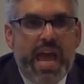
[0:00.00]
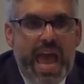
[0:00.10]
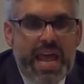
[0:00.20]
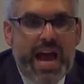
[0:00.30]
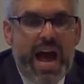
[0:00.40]

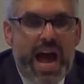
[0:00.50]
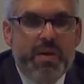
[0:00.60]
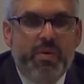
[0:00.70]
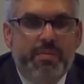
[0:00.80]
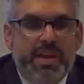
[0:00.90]
And I
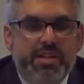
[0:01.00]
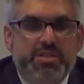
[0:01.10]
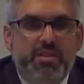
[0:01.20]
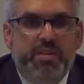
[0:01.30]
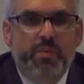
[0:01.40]
want to make
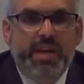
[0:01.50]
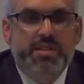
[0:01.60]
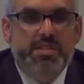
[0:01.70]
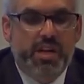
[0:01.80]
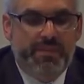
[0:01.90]
sure that we
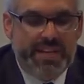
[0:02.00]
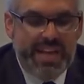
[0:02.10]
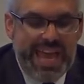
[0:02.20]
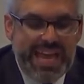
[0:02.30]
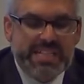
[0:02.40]
can solve it.
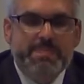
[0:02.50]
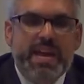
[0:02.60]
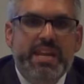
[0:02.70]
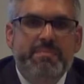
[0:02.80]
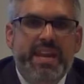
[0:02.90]

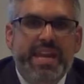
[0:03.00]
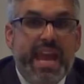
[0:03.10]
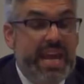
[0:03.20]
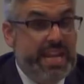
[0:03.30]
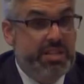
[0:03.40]
Expanding
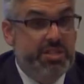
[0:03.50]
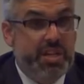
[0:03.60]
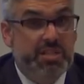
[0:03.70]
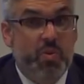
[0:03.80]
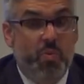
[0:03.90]
Medicaid is
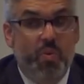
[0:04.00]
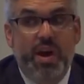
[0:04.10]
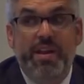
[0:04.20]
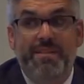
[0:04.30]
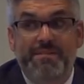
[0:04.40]
just
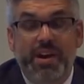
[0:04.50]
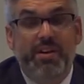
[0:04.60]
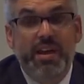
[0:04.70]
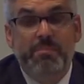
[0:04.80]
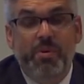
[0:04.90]
one
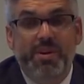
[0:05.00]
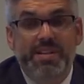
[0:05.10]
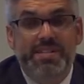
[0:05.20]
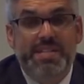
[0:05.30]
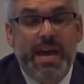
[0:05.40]
very
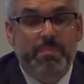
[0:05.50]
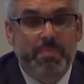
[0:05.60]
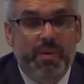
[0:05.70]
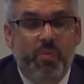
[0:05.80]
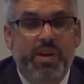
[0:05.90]
important step,
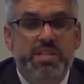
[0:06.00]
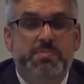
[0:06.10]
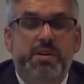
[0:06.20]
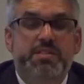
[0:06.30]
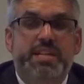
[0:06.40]
but one
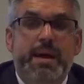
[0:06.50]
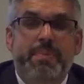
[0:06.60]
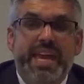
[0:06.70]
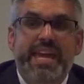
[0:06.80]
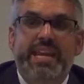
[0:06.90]
small
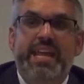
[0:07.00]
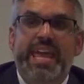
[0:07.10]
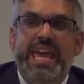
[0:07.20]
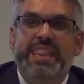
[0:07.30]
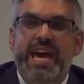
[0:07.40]
step
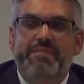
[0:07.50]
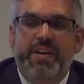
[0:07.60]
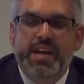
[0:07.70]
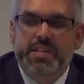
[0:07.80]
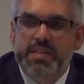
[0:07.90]
in that
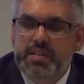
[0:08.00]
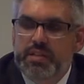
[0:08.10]
fight.